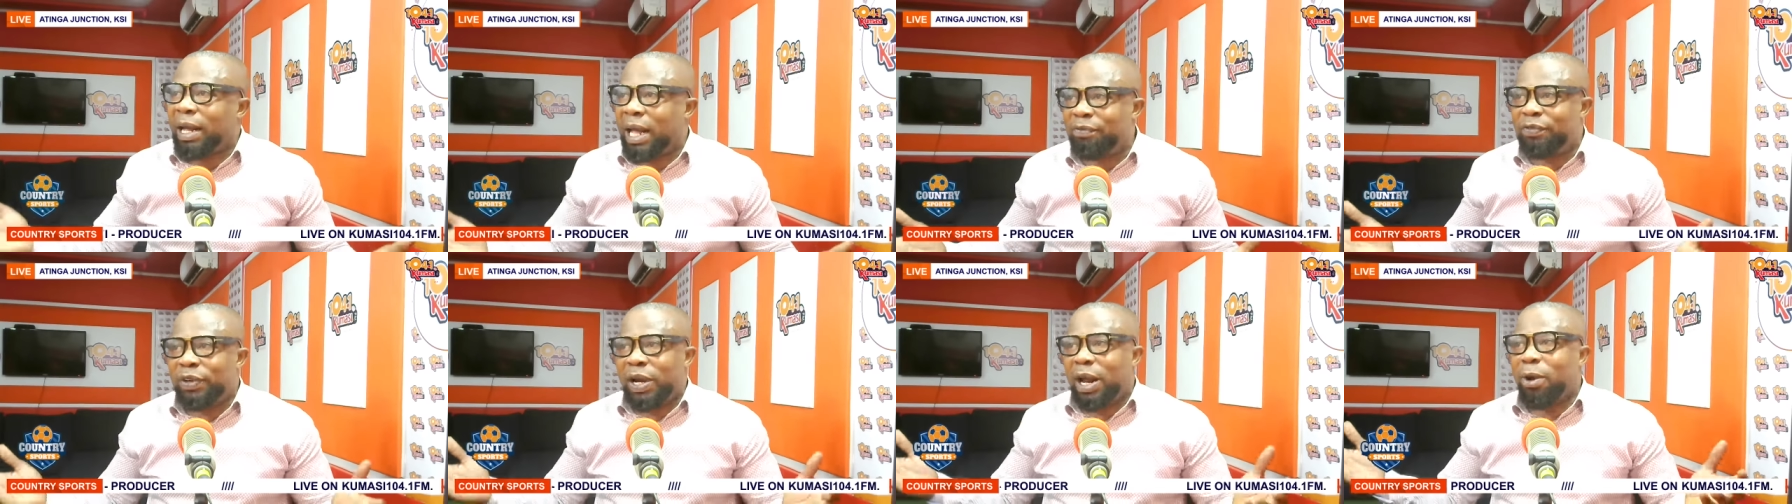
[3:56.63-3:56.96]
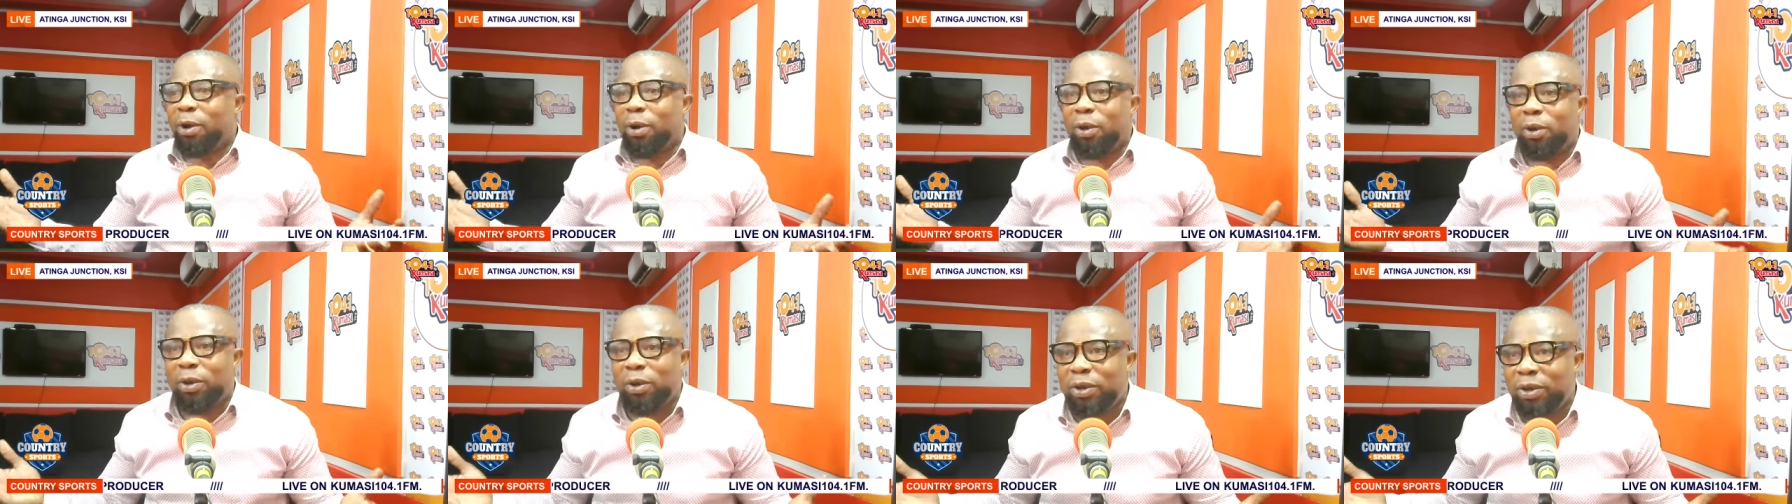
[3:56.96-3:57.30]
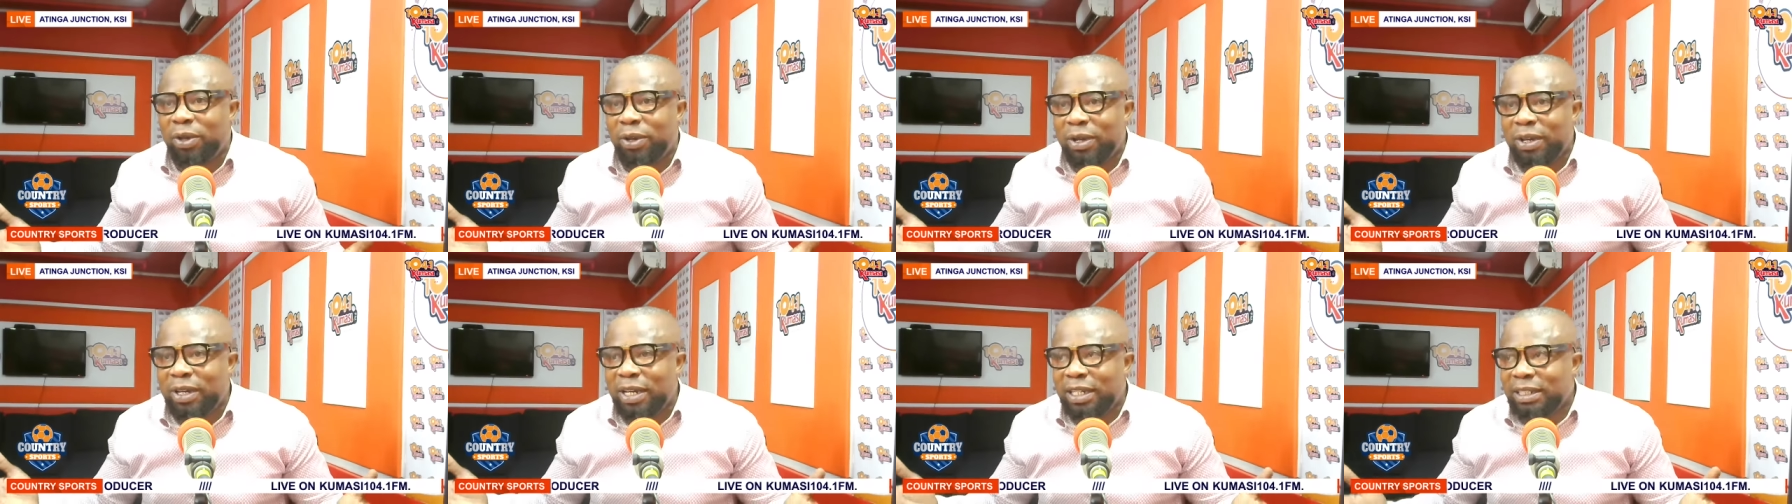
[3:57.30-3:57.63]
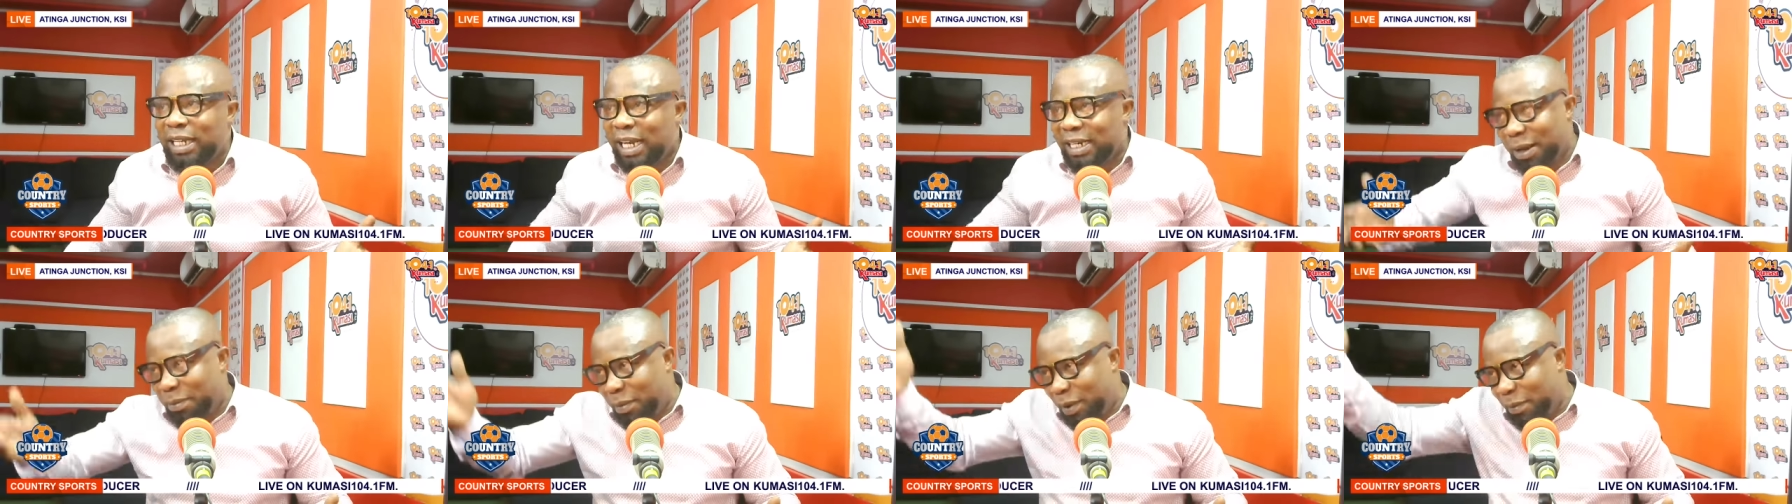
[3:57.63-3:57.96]
after.
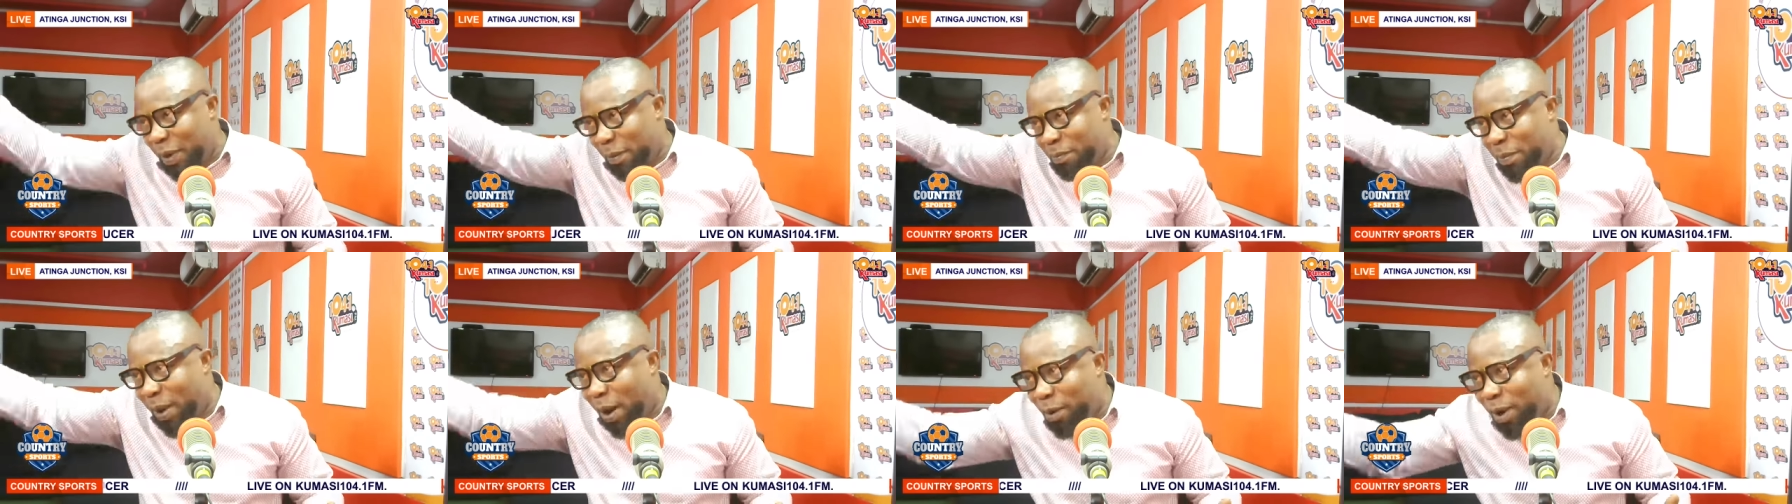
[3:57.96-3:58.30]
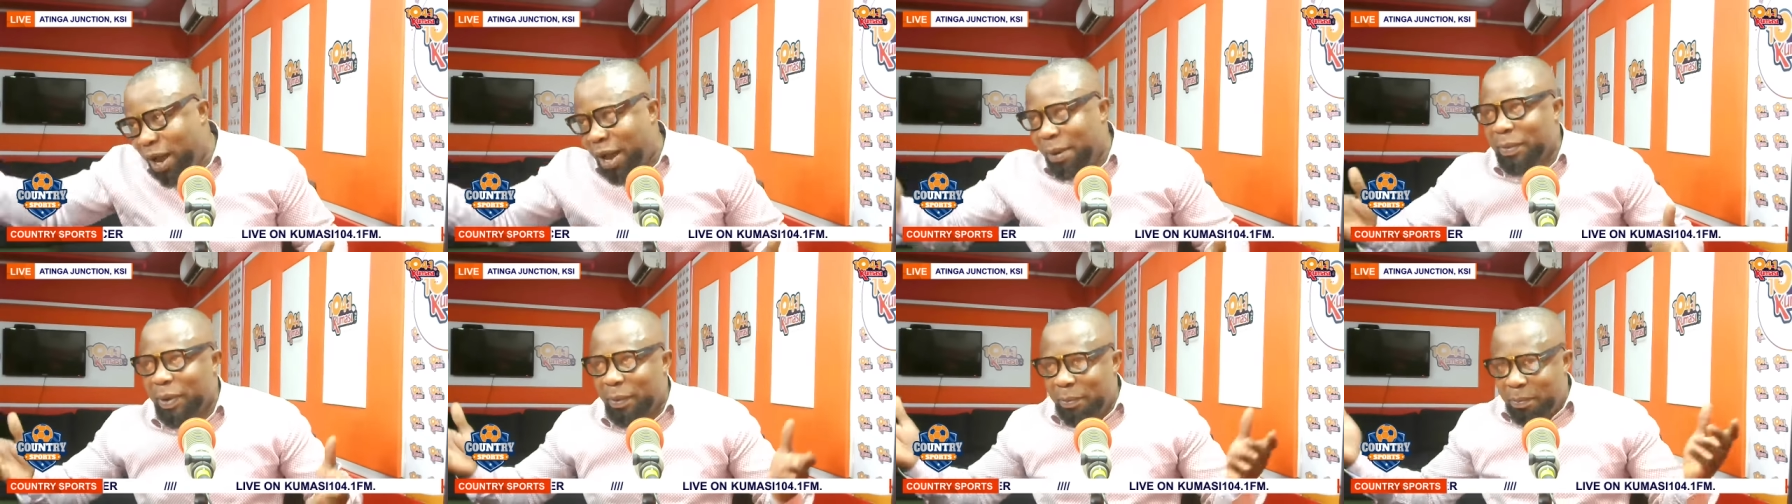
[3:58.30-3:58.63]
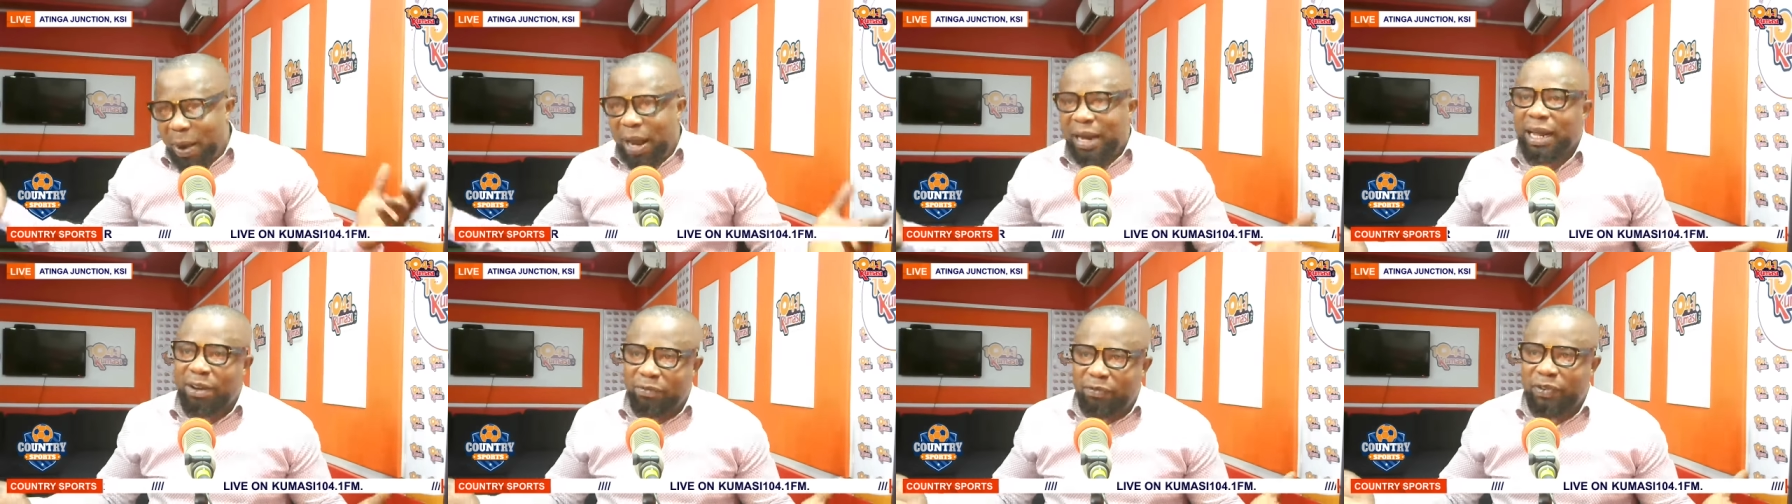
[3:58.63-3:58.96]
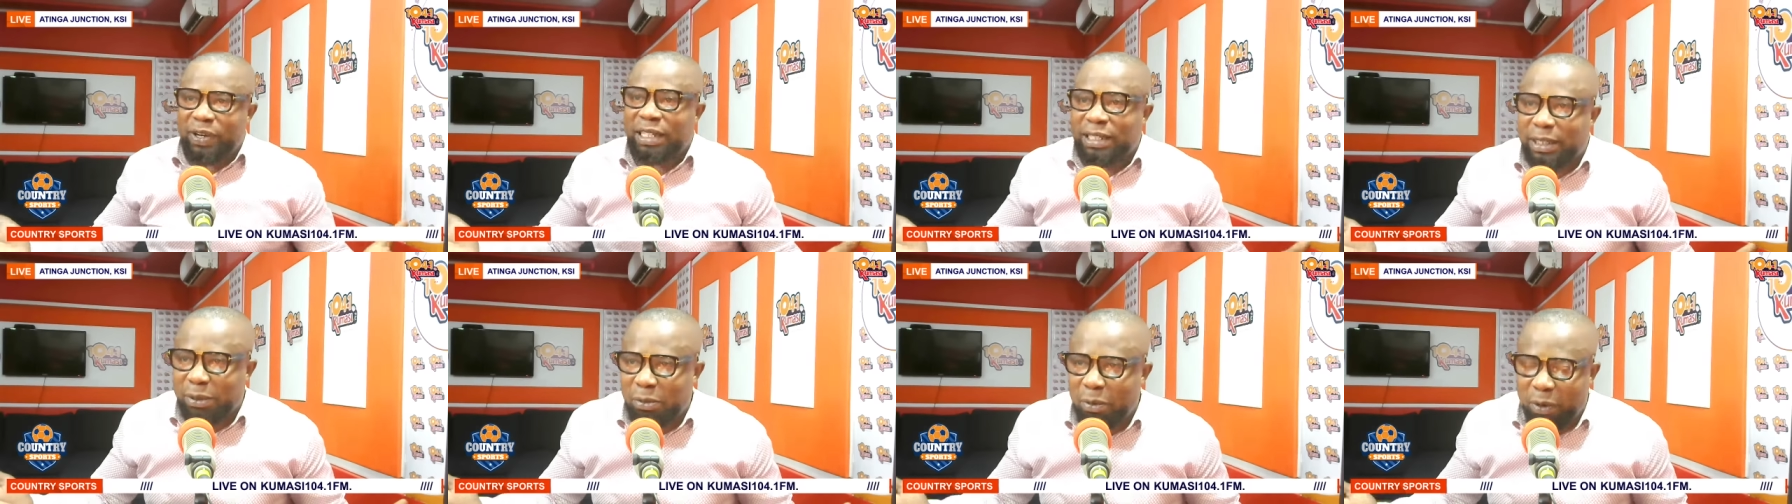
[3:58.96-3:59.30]
So, you remember I'm back
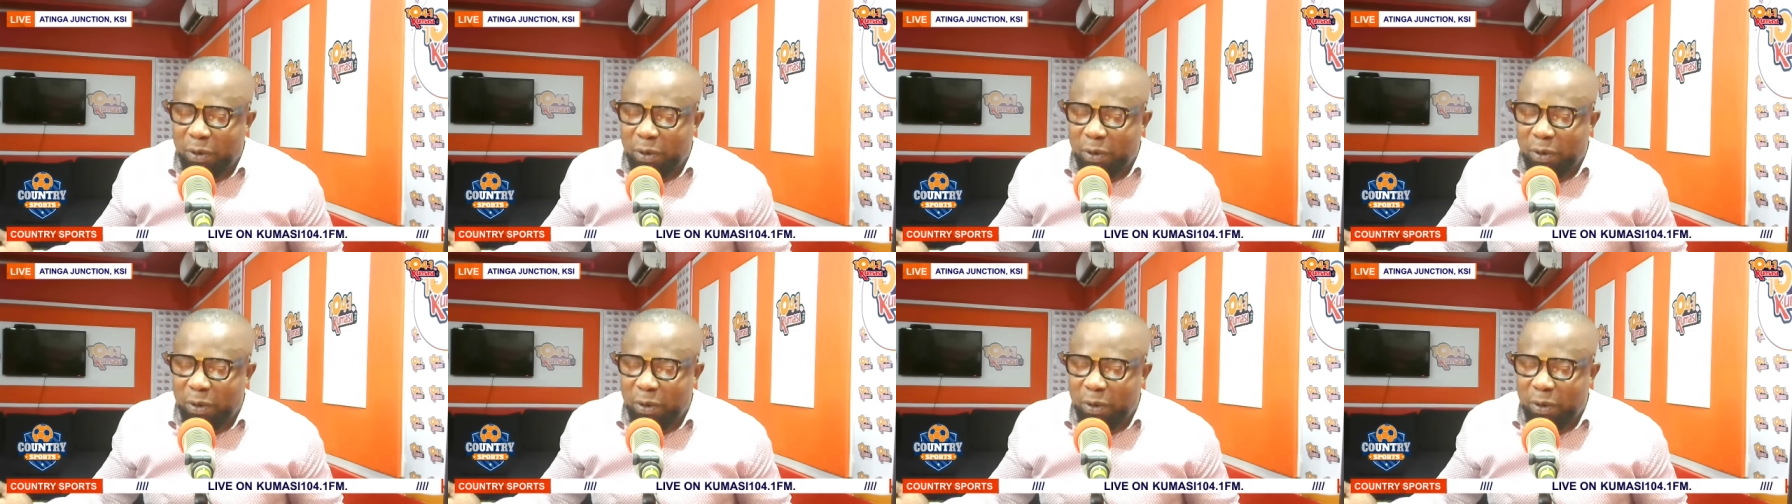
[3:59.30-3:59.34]
after.